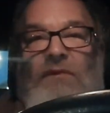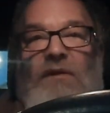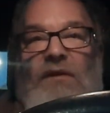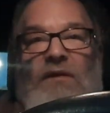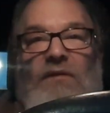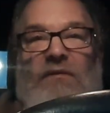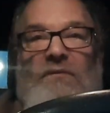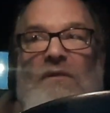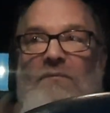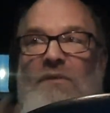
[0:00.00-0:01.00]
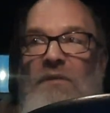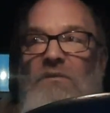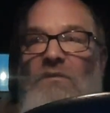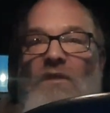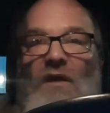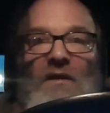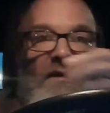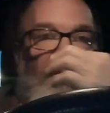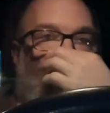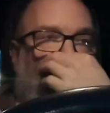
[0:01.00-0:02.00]
And I'm gonna do that
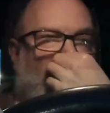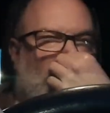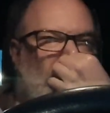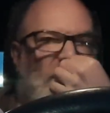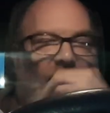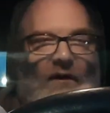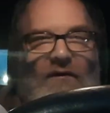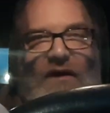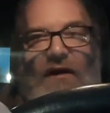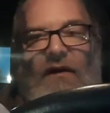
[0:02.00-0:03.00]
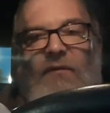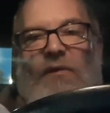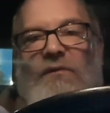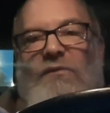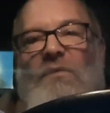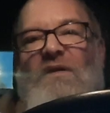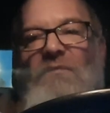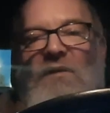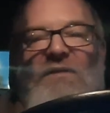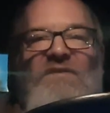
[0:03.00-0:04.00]
start that in about 20
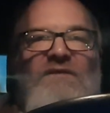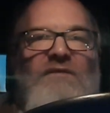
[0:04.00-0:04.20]
minutes.